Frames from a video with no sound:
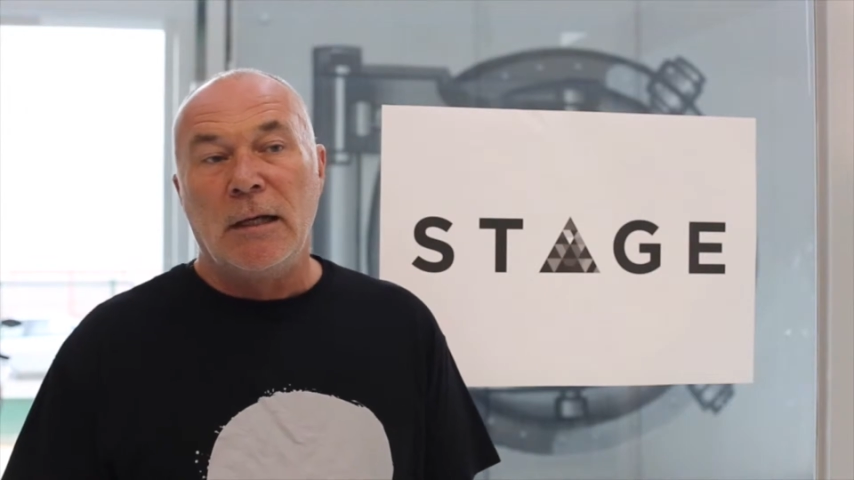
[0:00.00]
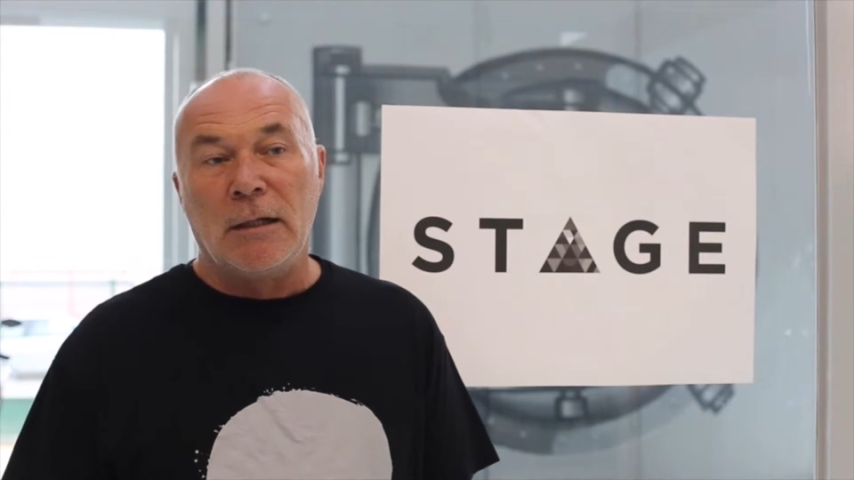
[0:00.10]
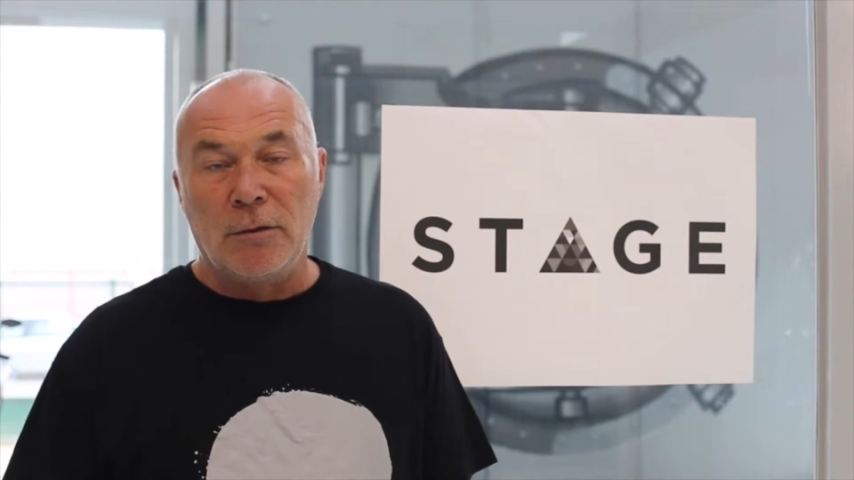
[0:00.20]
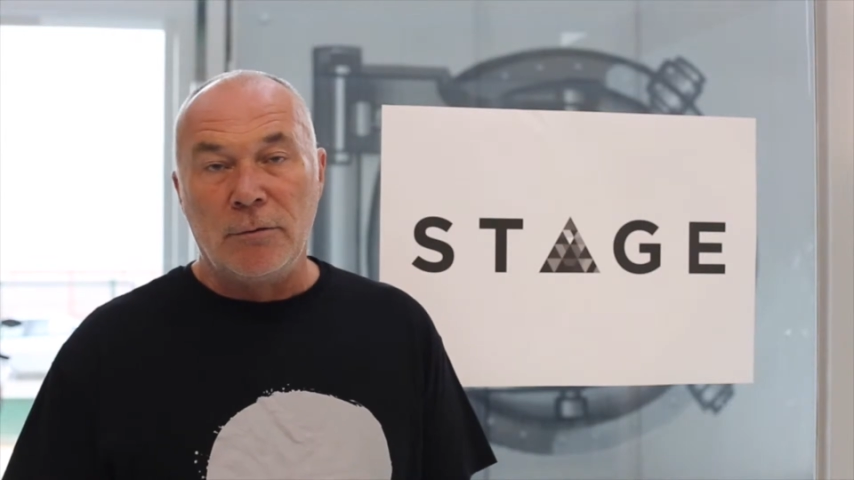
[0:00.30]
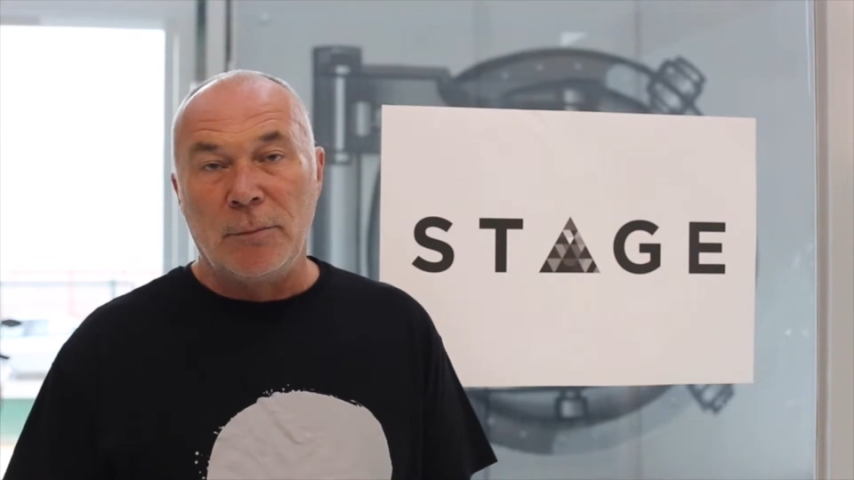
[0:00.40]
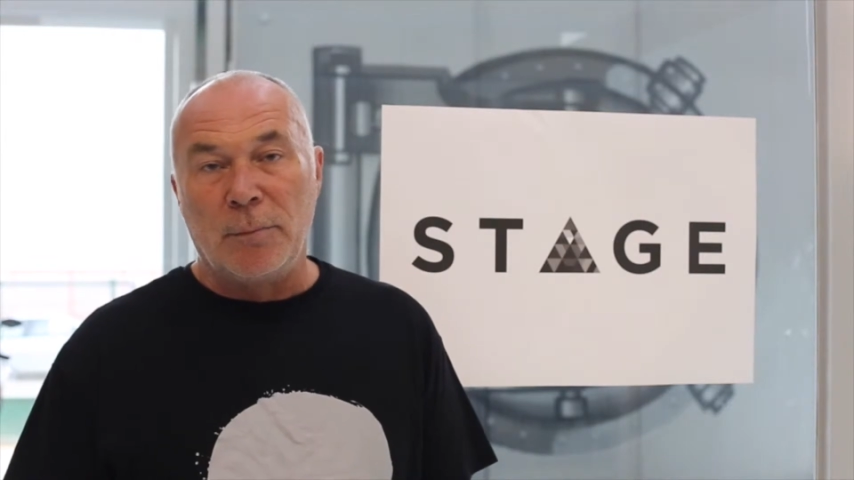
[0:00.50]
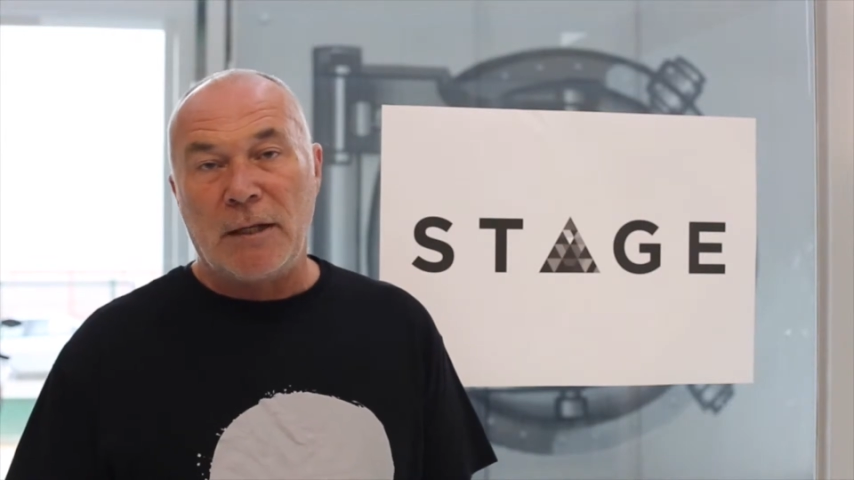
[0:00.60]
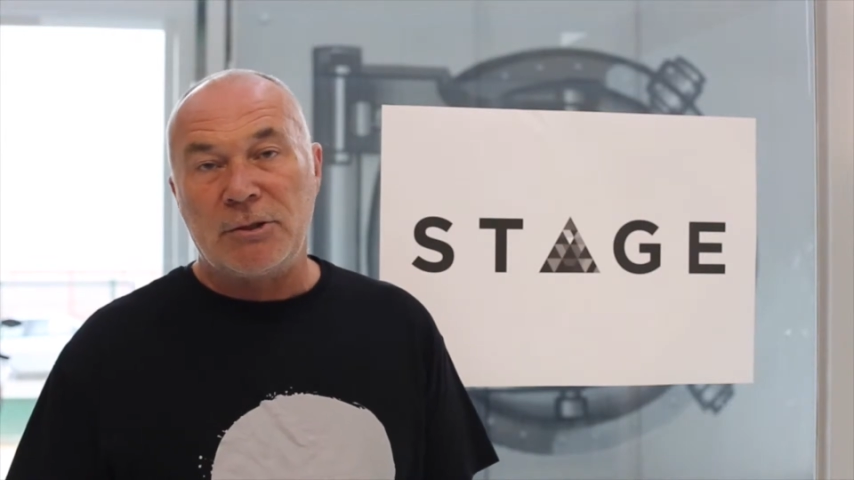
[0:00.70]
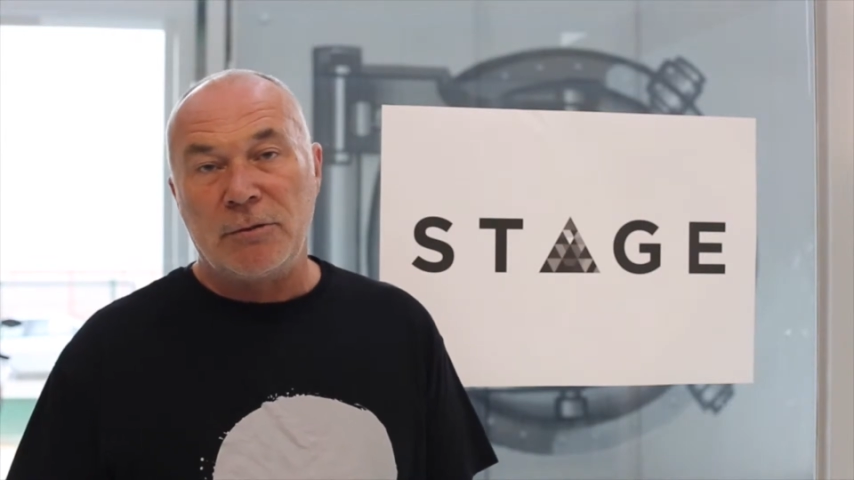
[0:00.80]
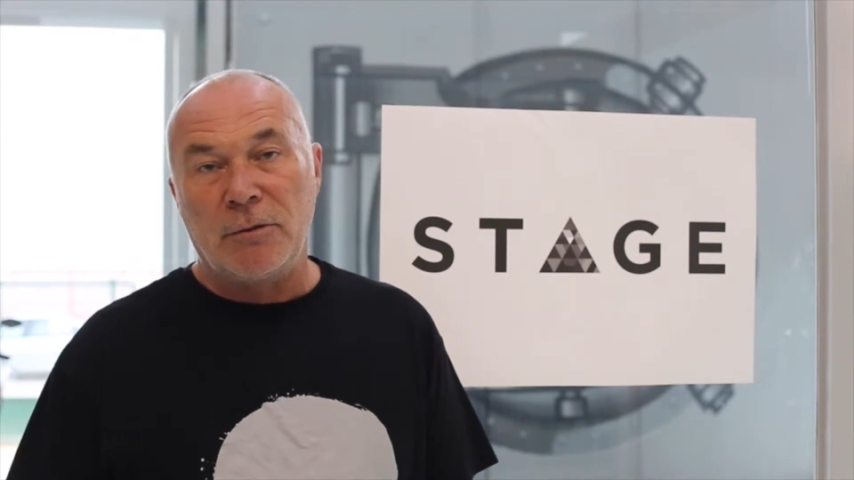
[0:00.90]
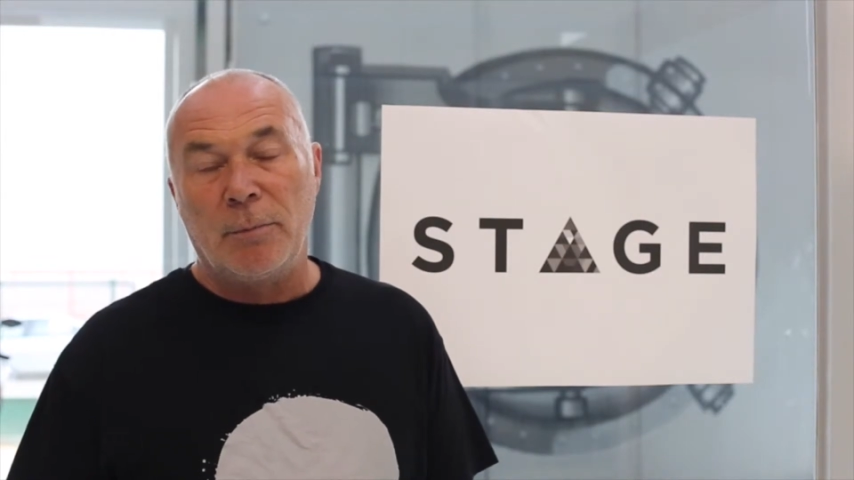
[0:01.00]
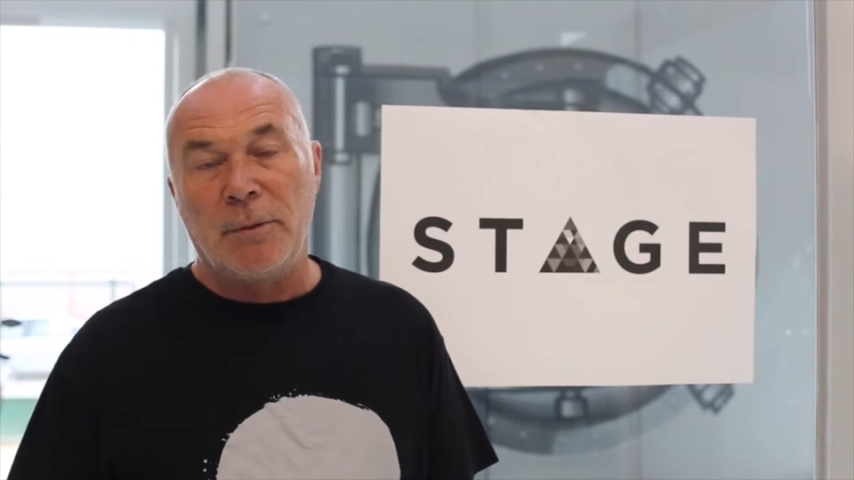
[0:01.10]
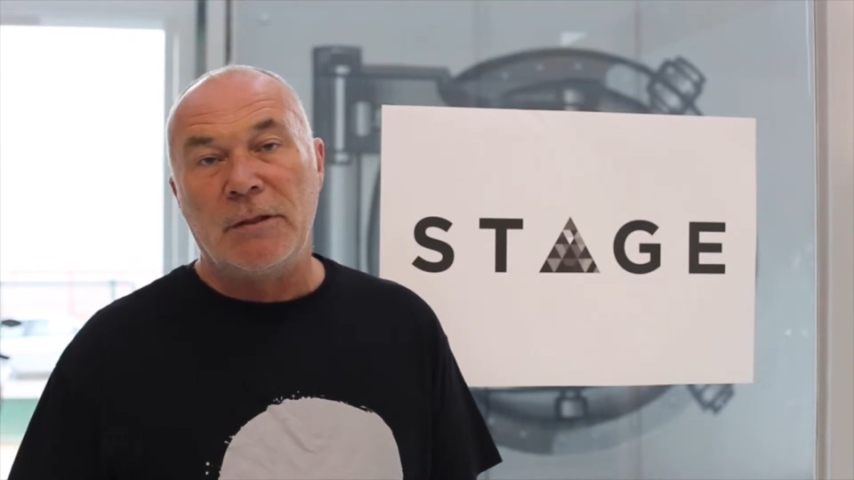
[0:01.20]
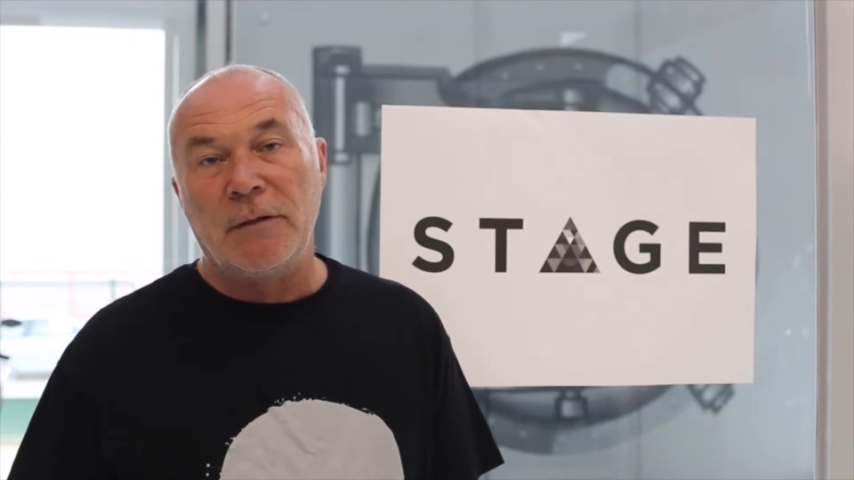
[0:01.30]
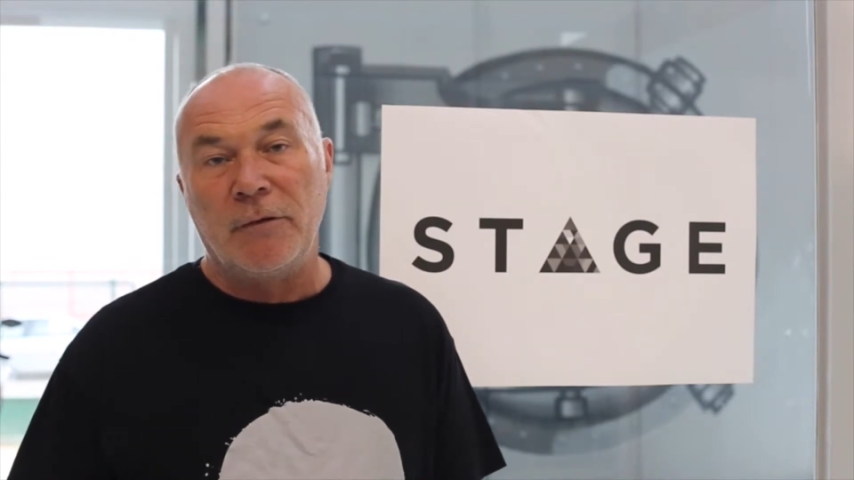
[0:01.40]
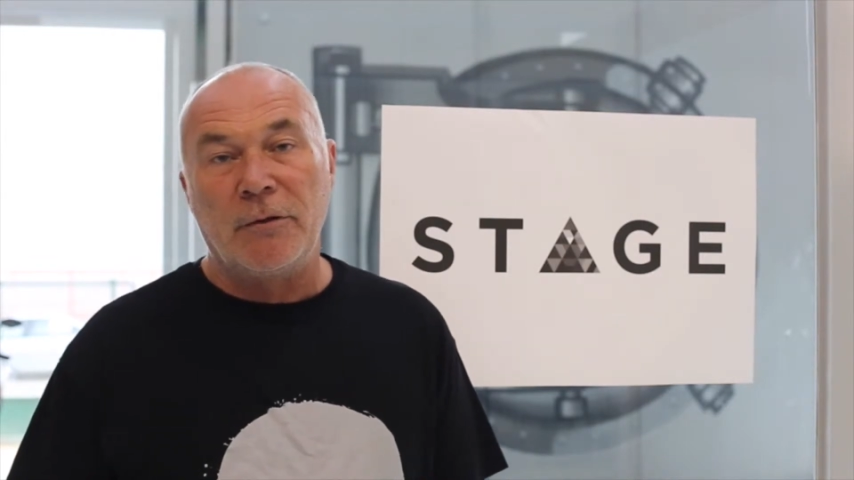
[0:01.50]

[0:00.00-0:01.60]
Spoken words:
including Pasha and Ibiza